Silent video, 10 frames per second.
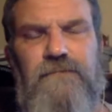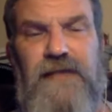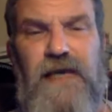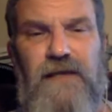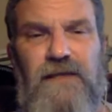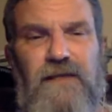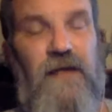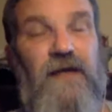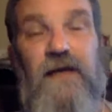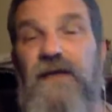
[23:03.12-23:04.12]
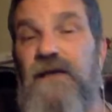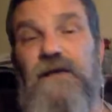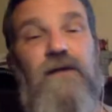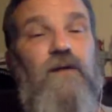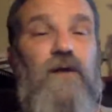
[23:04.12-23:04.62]
death, and
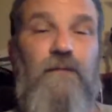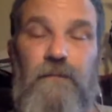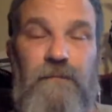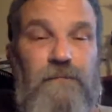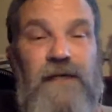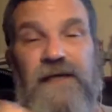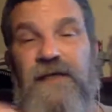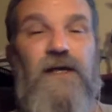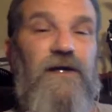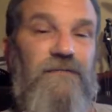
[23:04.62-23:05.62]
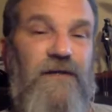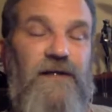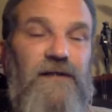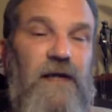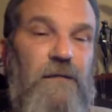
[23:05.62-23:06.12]
the Mandela
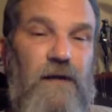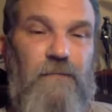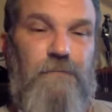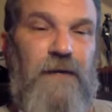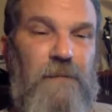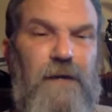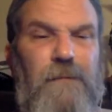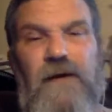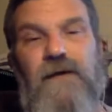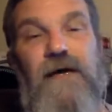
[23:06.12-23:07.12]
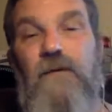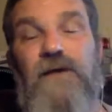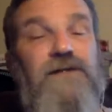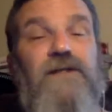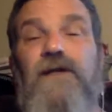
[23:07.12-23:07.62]
Effect came up. Pow, pow, pow. I
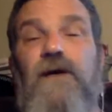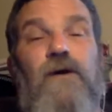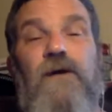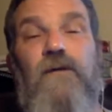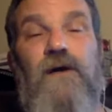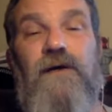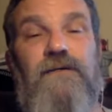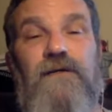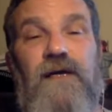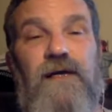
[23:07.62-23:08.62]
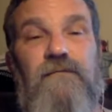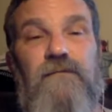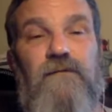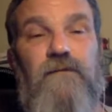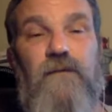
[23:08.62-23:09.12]
wasn't the only one that
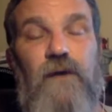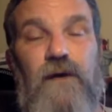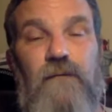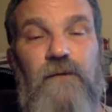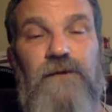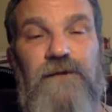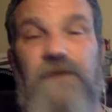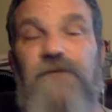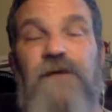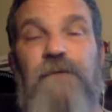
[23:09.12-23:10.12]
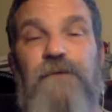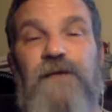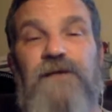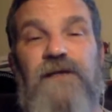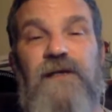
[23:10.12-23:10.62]
was under the
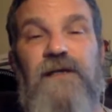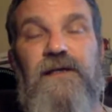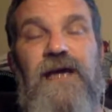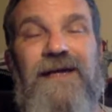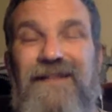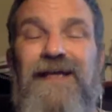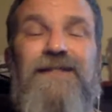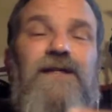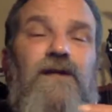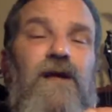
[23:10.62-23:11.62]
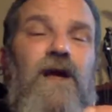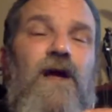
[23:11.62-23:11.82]
impression that he had died. And that's the